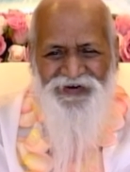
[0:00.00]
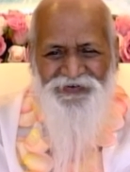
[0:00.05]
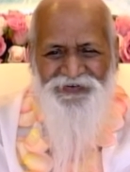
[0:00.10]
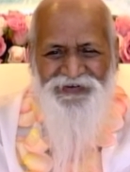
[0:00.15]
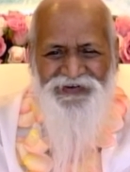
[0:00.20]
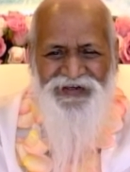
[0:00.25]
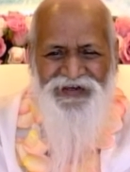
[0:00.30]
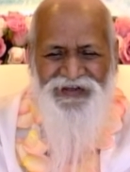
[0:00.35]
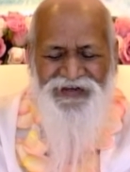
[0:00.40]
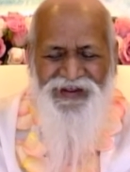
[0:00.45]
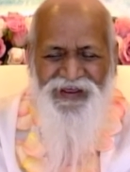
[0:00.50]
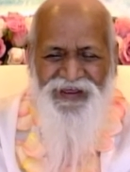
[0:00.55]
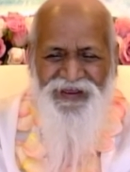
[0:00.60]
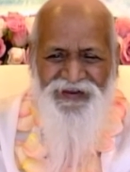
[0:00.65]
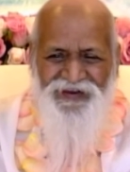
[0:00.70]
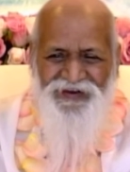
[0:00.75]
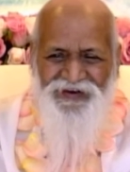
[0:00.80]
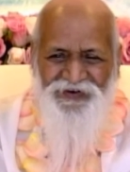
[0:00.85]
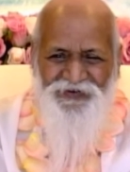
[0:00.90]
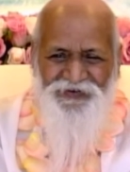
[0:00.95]
we, can,
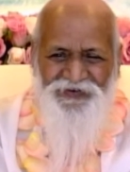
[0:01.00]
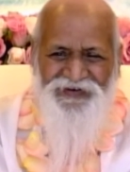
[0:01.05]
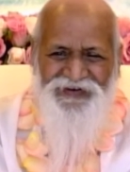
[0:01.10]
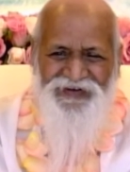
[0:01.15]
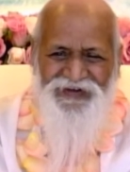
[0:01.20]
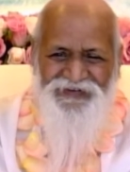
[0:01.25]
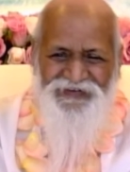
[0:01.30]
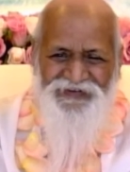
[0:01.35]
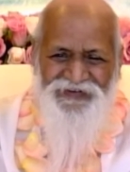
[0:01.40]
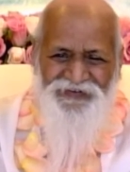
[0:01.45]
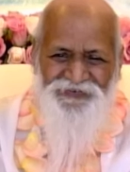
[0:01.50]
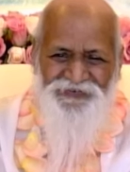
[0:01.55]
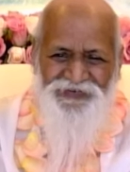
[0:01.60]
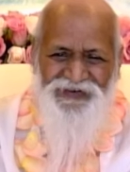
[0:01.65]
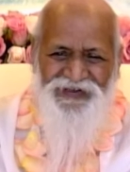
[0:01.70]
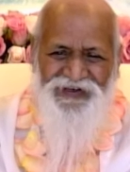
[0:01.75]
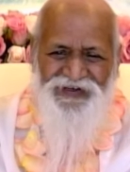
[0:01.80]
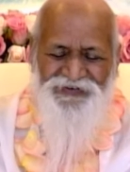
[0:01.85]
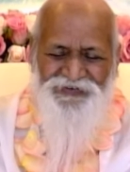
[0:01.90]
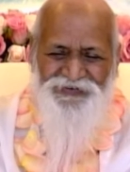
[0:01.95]
we, can,
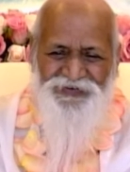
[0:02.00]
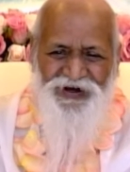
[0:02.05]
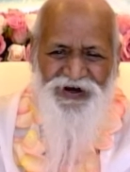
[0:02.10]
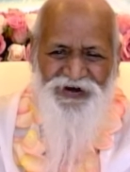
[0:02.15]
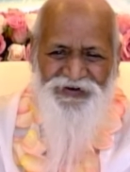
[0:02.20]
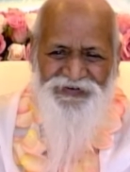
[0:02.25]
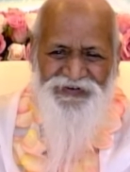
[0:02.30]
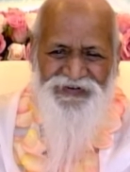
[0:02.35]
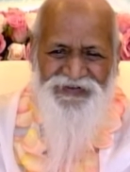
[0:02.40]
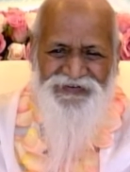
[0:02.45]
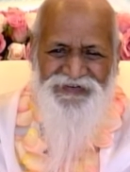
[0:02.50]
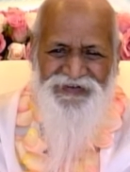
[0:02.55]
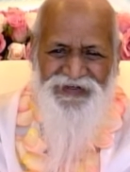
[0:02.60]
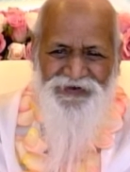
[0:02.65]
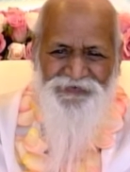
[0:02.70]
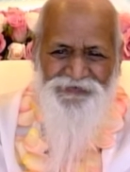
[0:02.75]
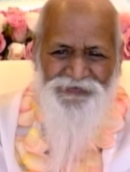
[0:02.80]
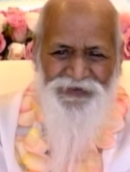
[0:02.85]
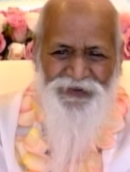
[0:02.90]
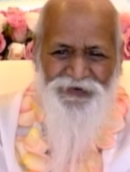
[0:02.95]
we can talk in
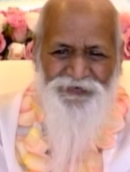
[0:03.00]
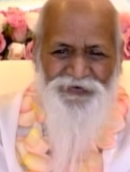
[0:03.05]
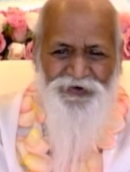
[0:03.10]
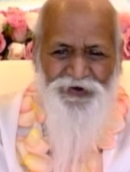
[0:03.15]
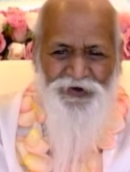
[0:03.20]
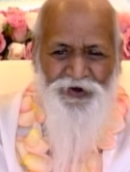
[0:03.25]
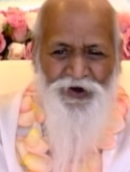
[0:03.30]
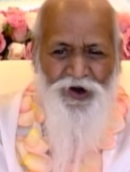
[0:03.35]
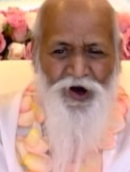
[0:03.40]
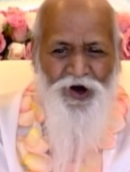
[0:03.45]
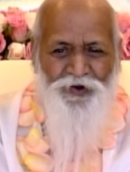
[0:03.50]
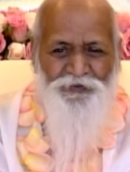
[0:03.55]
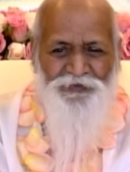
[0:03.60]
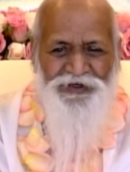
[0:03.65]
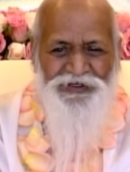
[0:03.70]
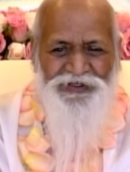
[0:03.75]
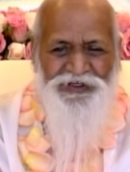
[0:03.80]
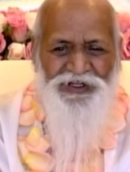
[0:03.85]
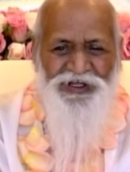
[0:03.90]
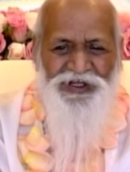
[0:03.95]
terms of raw
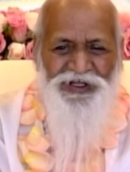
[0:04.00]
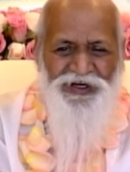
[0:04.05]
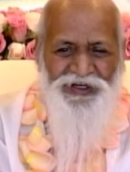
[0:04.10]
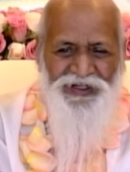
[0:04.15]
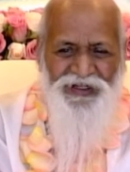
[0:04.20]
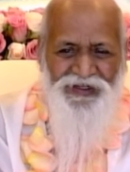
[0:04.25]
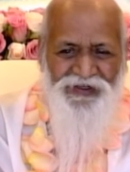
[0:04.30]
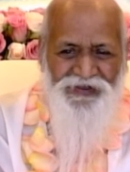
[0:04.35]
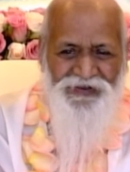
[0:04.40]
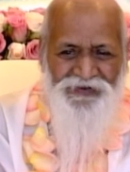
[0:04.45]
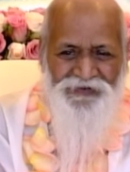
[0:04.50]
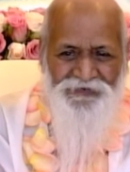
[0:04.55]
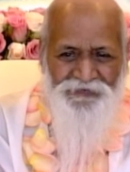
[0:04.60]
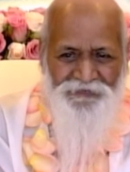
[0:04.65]
material